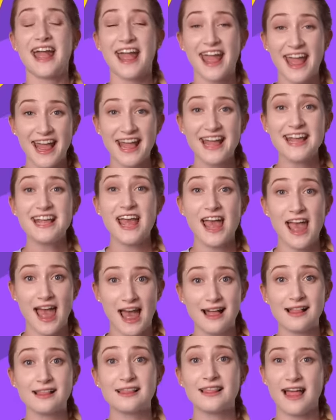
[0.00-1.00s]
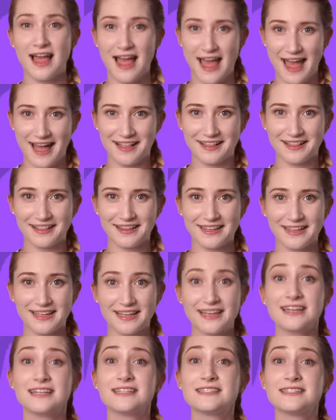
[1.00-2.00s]
A L L
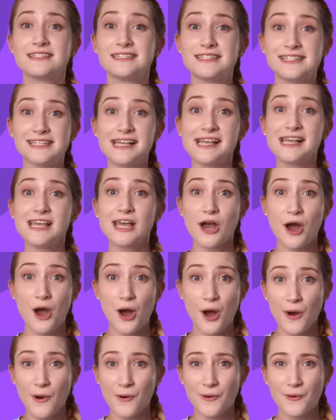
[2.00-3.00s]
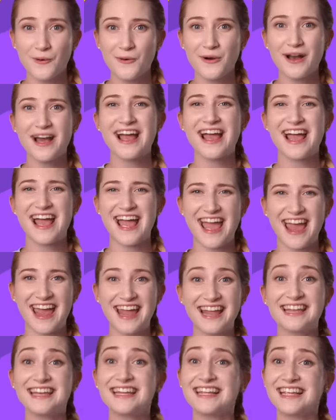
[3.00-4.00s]
D O
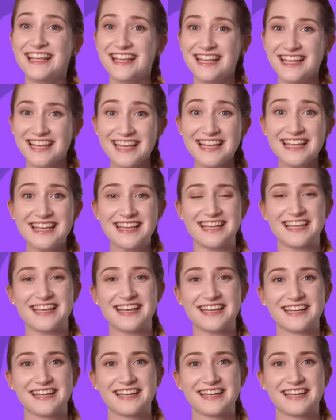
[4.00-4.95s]
N E.